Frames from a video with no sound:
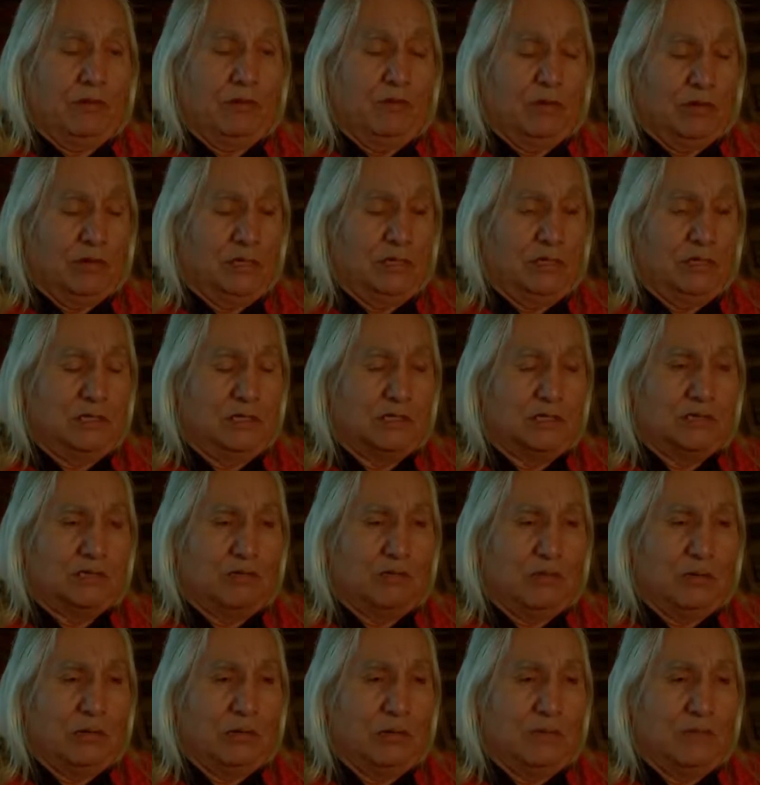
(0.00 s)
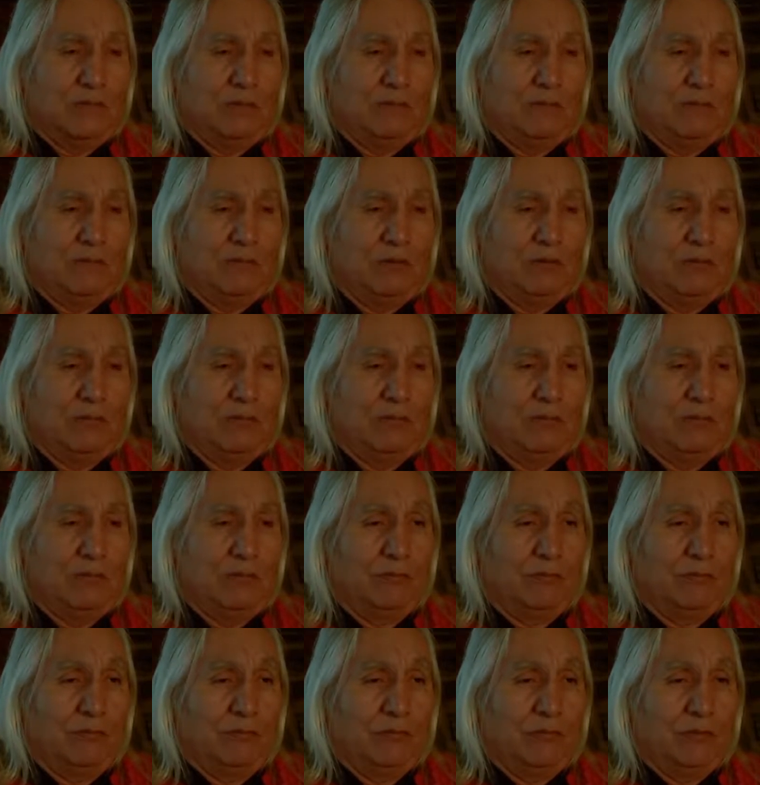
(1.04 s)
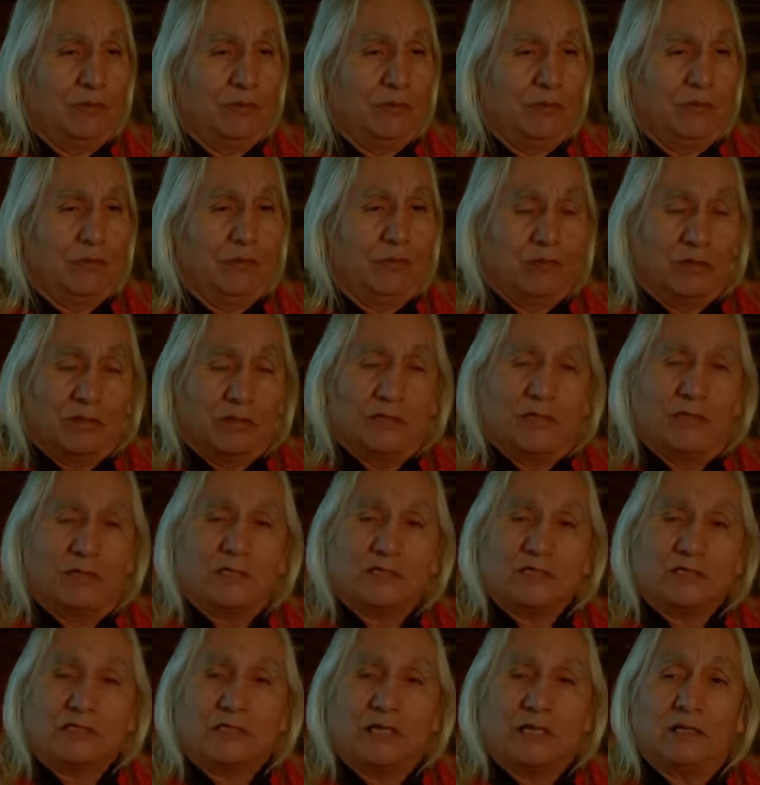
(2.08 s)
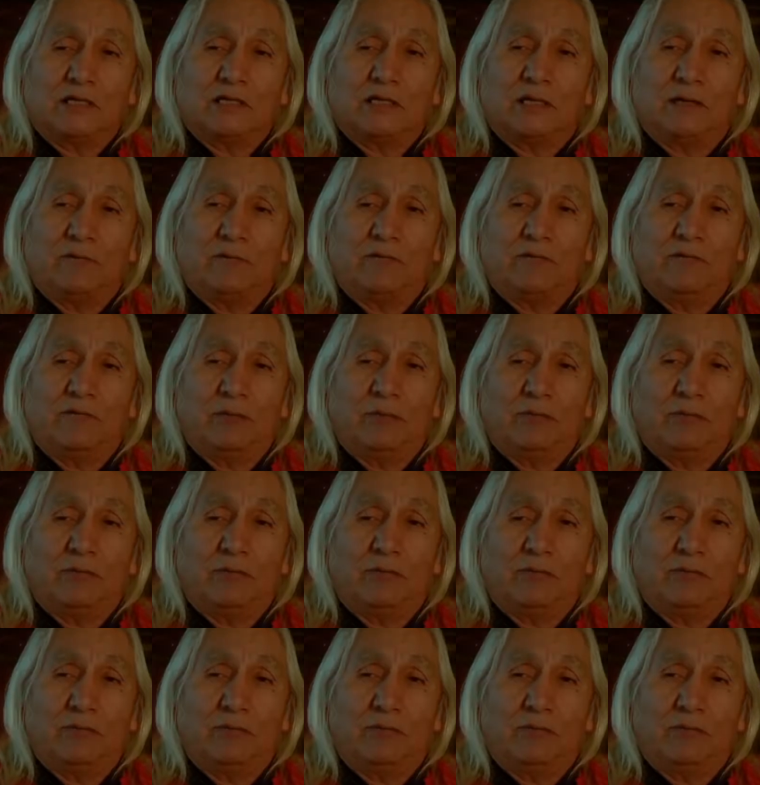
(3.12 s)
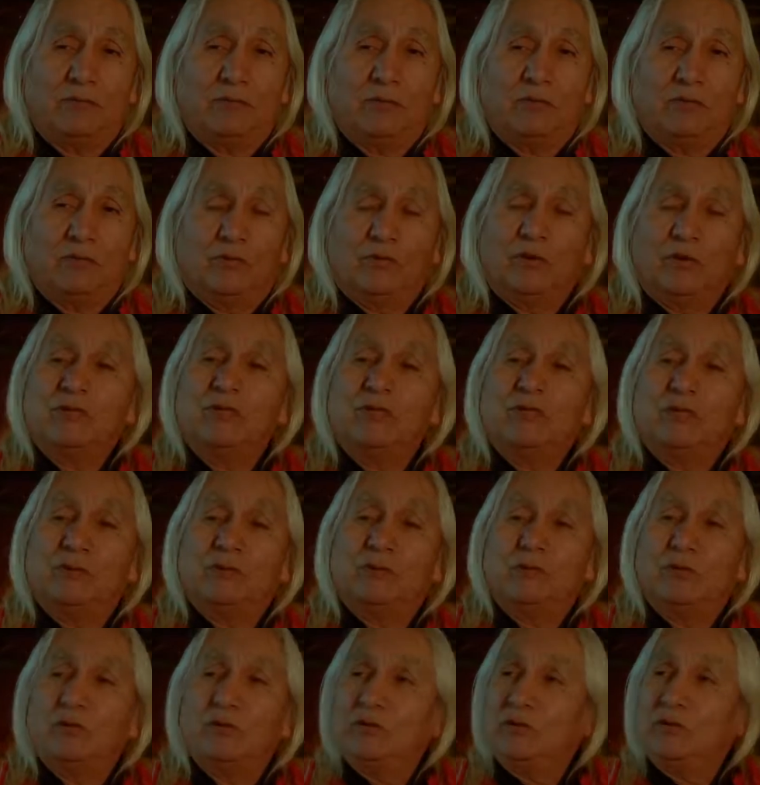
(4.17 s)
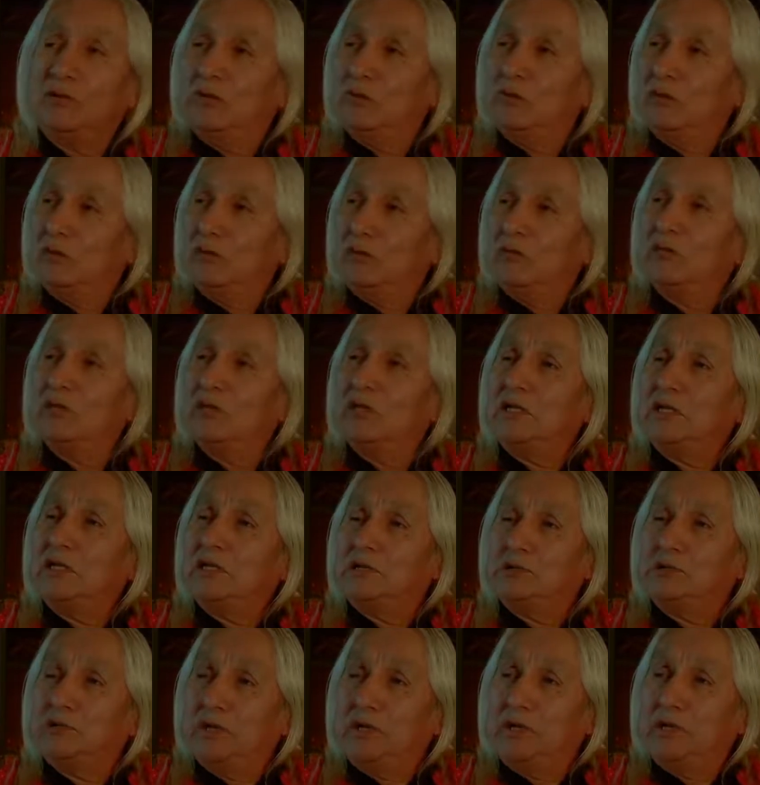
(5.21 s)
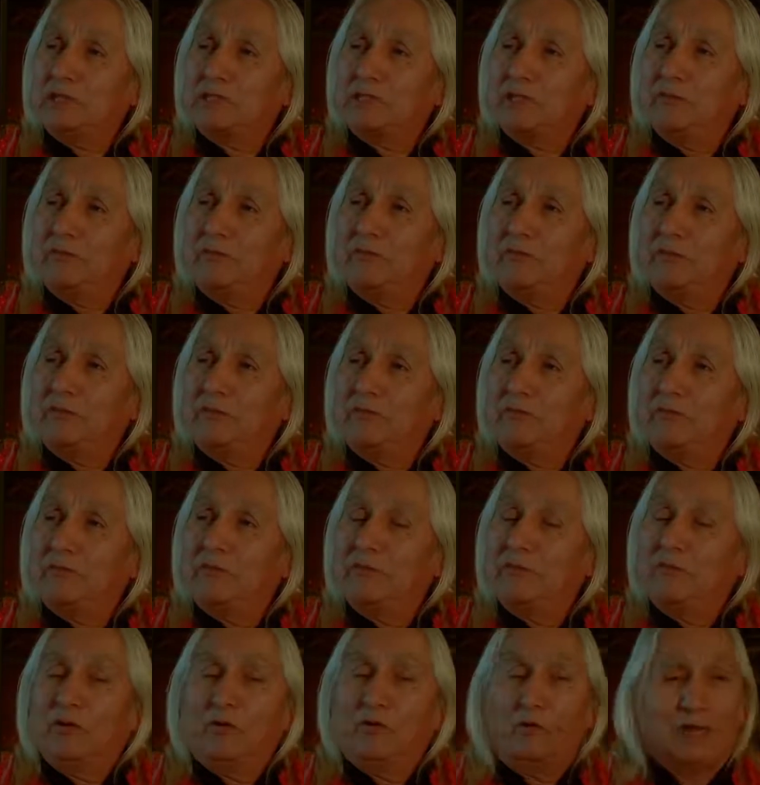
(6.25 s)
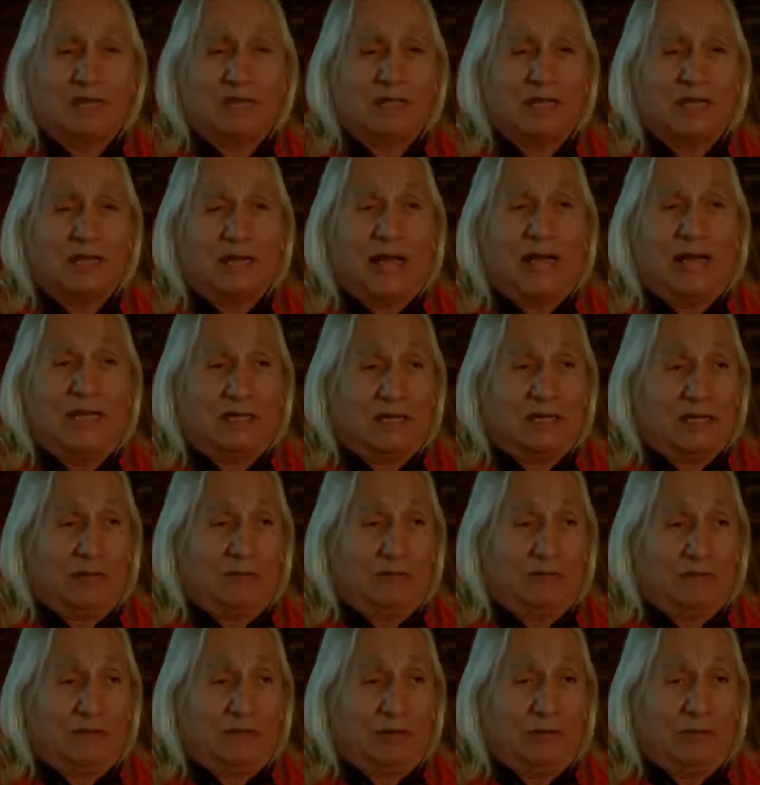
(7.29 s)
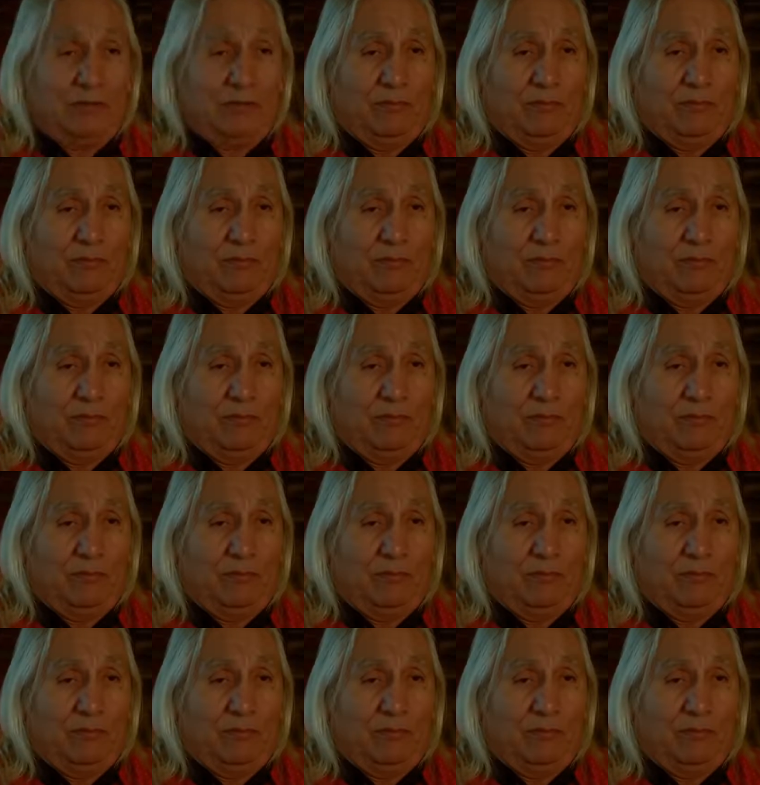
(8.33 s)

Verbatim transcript: Where did this world come from? Where did the sun come from? Where did the moon? Where did the trees come from? Where did I come from?